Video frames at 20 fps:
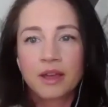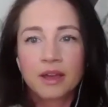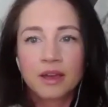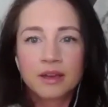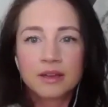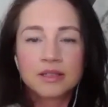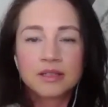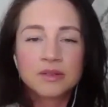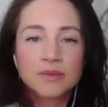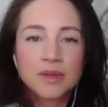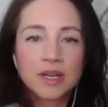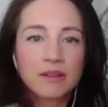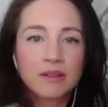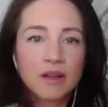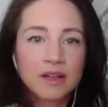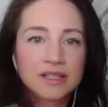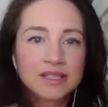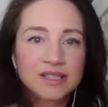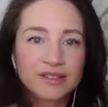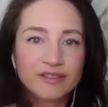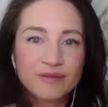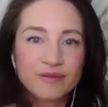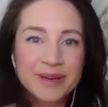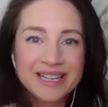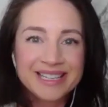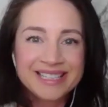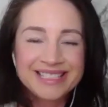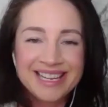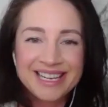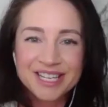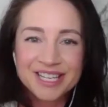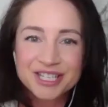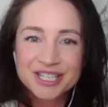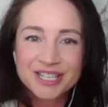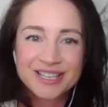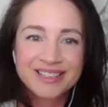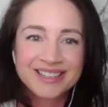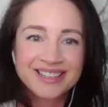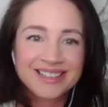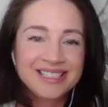and doing lots of
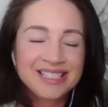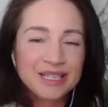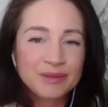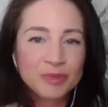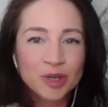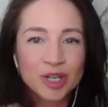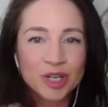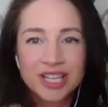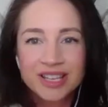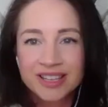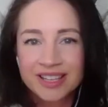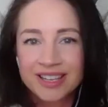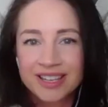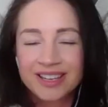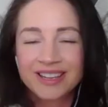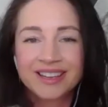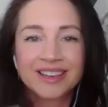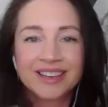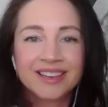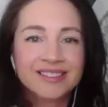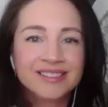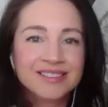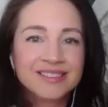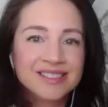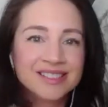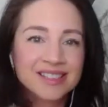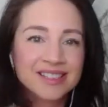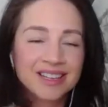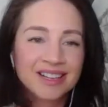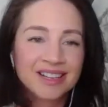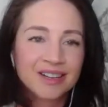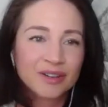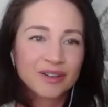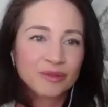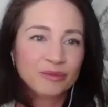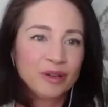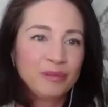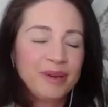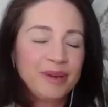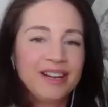meditation and deep breathing and
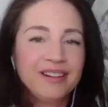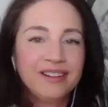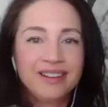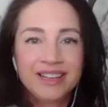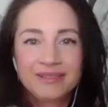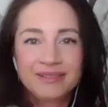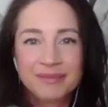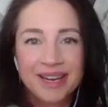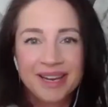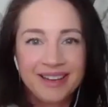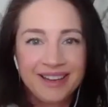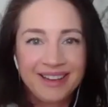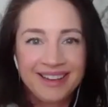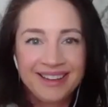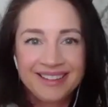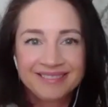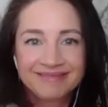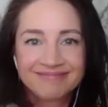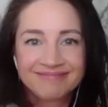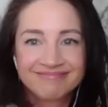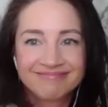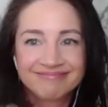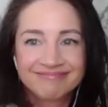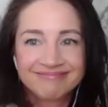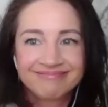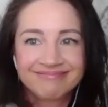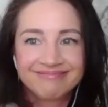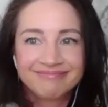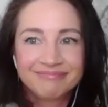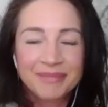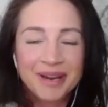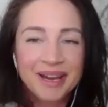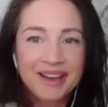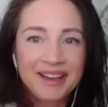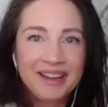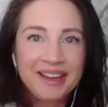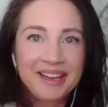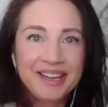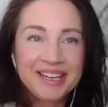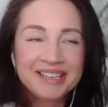repairing
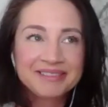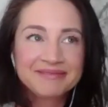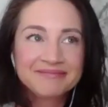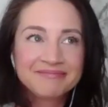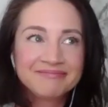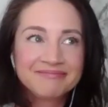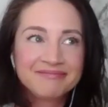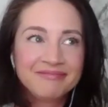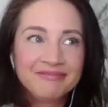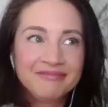my,